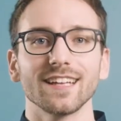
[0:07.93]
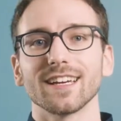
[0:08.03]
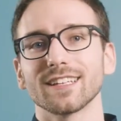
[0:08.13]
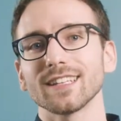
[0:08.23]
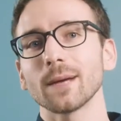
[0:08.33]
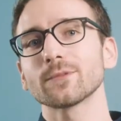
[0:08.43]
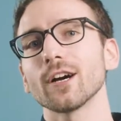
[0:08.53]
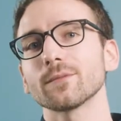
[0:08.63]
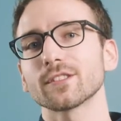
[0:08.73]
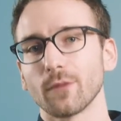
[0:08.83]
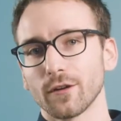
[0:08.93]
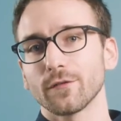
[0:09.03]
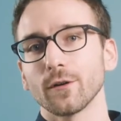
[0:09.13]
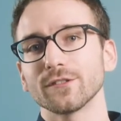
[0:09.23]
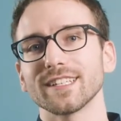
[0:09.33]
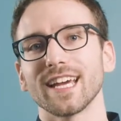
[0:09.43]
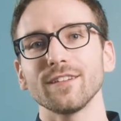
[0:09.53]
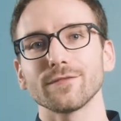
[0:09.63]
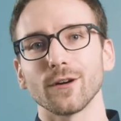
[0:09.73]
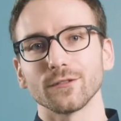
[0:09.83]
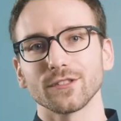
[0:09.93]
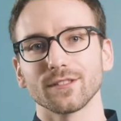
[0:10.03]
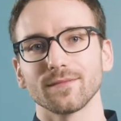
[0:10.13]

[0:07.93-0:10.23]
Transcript: like laptops, smartphones, and headphones.